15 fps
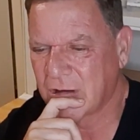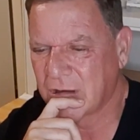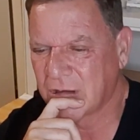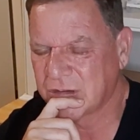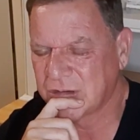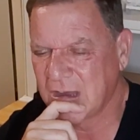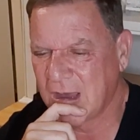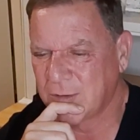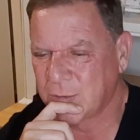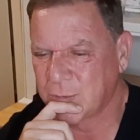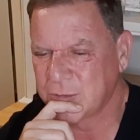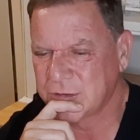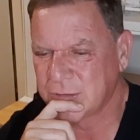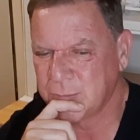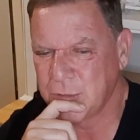
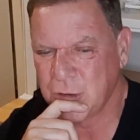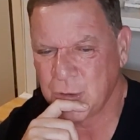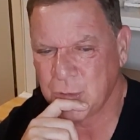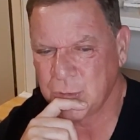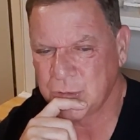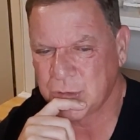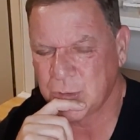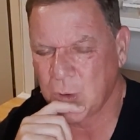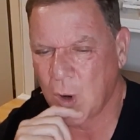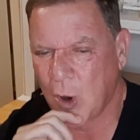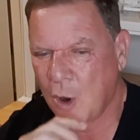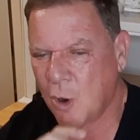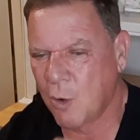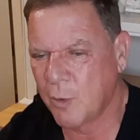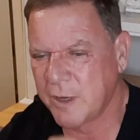Cassandra was a muse who
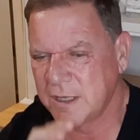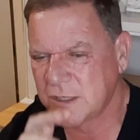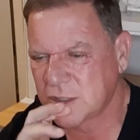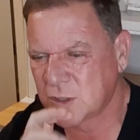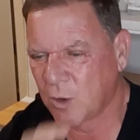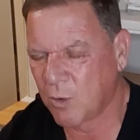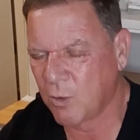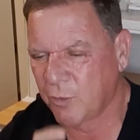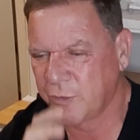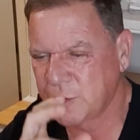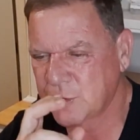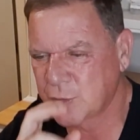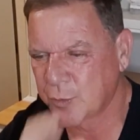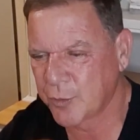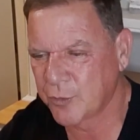always told
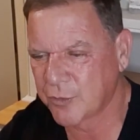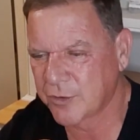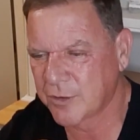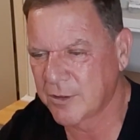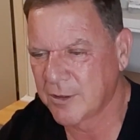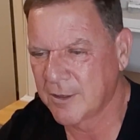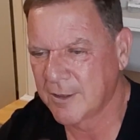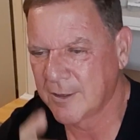the truth,